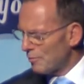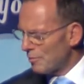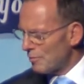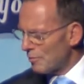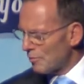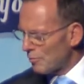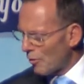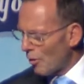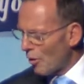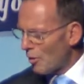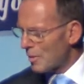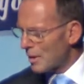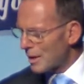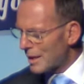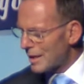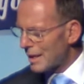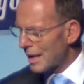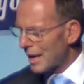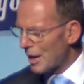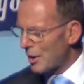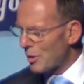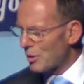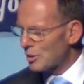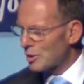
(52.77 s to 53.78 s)
formerly the
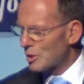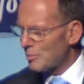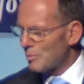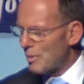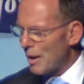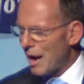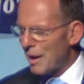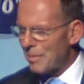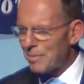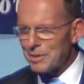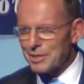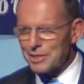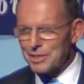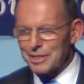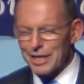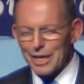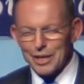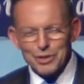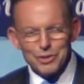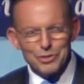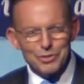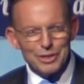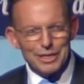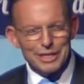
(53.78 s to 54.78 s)
Health Department
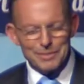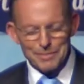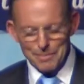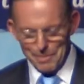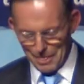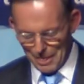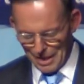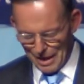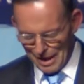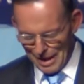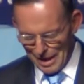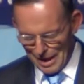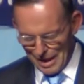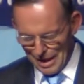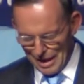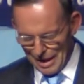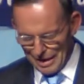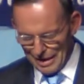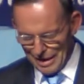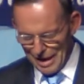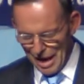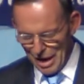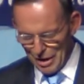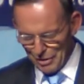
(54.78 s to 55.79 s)
Secretary,
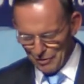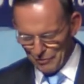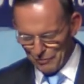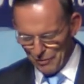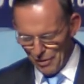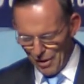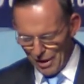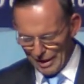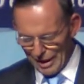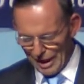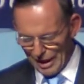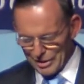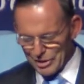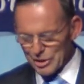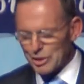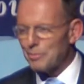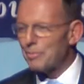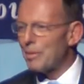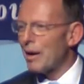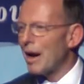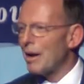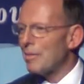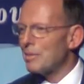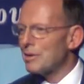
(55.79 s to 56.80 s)
now the Finance
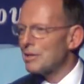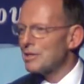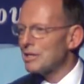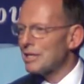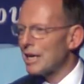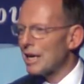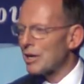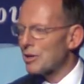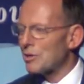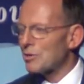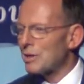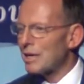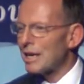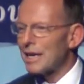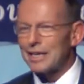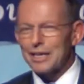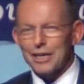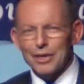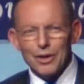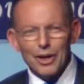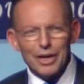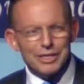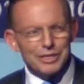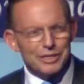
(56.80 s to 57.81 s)
Department Secretary. And
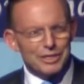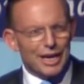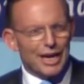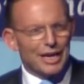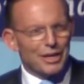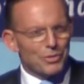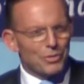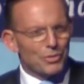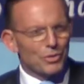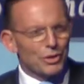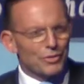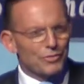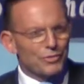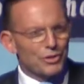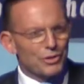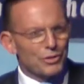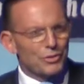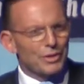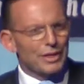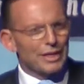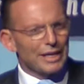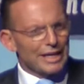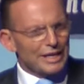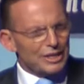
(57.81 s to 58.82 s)
can I say to all of
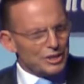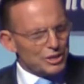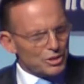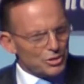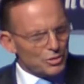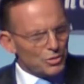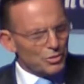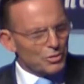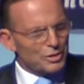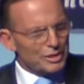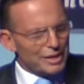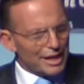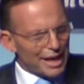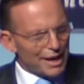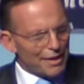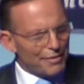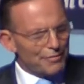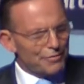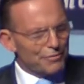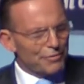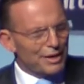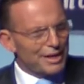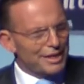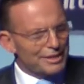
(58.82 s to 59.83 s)
you, it's good to have
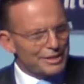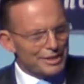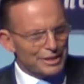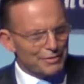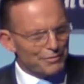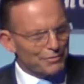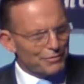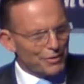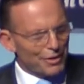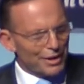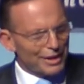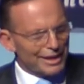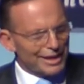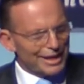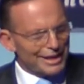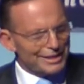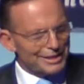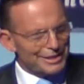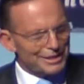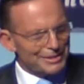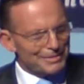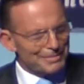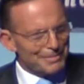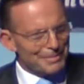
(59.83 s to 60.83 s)
friends in
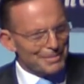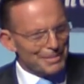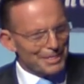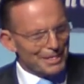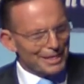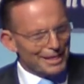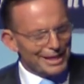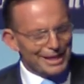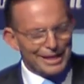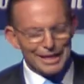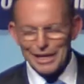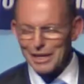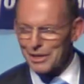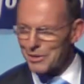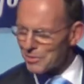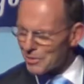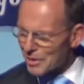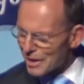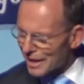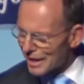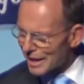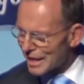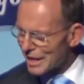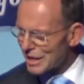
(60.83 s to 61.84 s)
finance. It
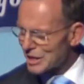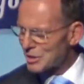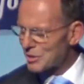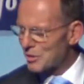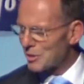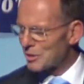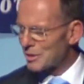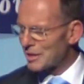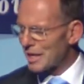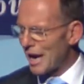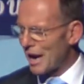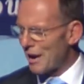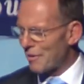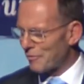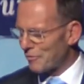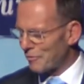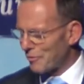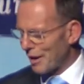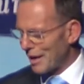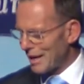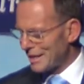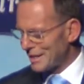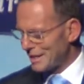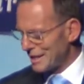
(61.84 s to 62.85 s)
really is good to have
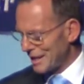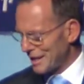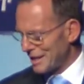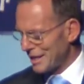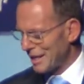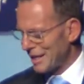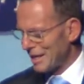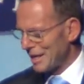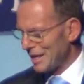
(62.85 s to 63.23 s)
friends in